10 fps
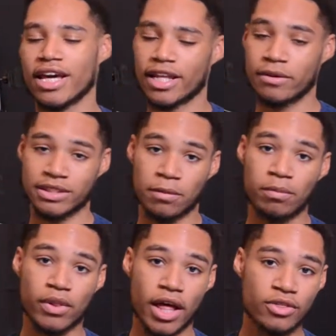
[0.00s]
there was a
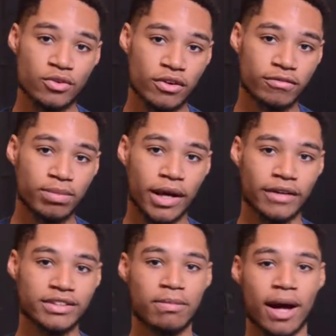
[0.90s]
plethora of
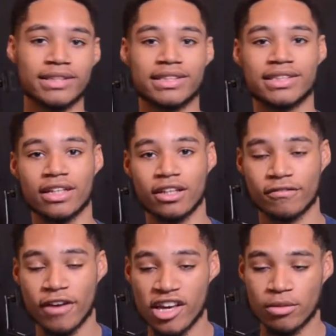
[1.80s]
playoff spots still
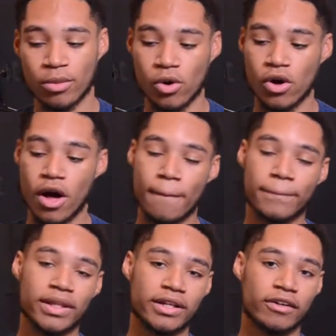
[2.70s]
available,
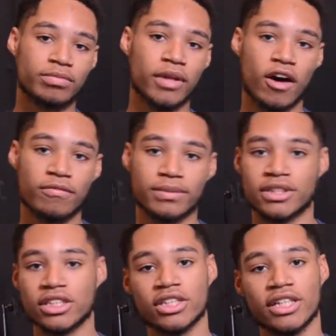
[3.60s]
plenty of playoff
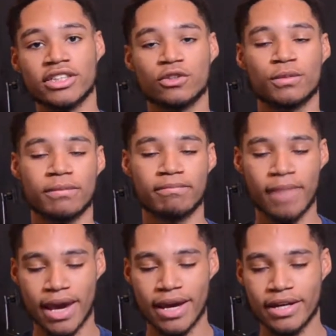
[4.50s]
positioning to be
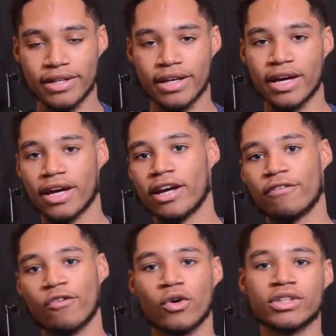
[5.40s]
made, and
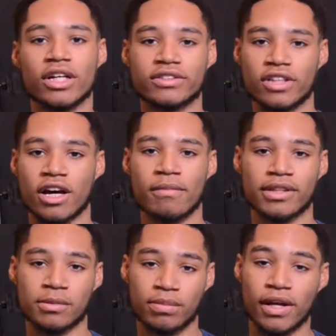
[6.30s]
of course I'll talk
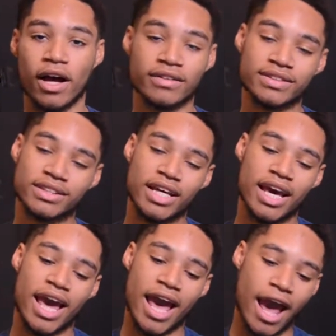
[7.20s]
about the playoffs
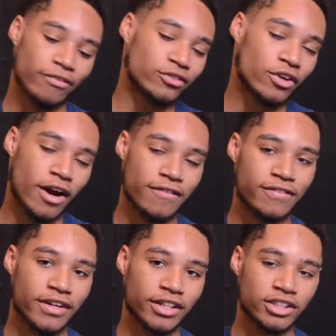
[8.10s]
after I
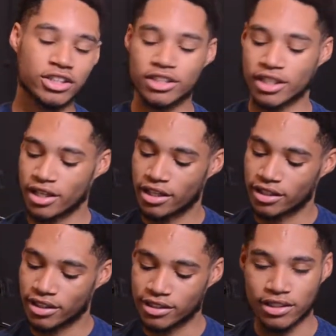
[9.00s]
finish
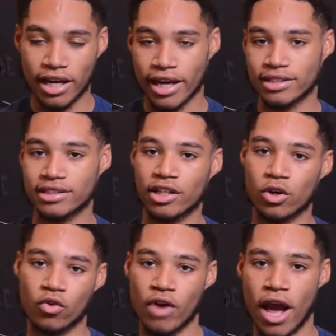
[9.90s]
this,
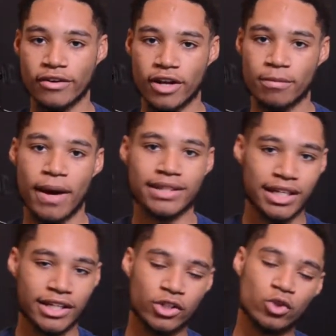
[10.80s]
little roundup as
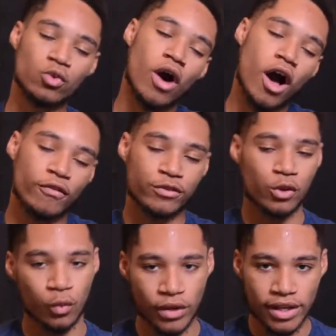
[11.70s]
I do of the
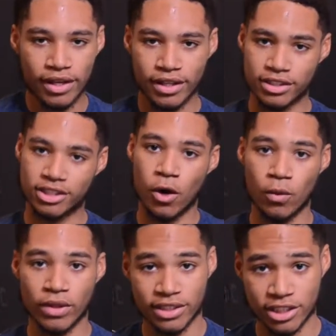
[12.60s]
week. So
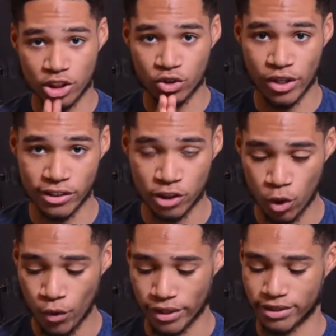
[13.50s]
let's get straight
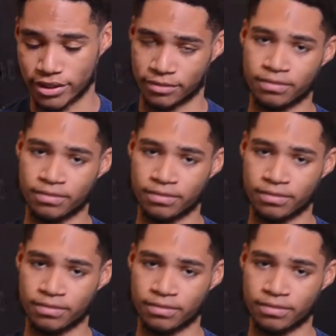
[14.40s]
to it.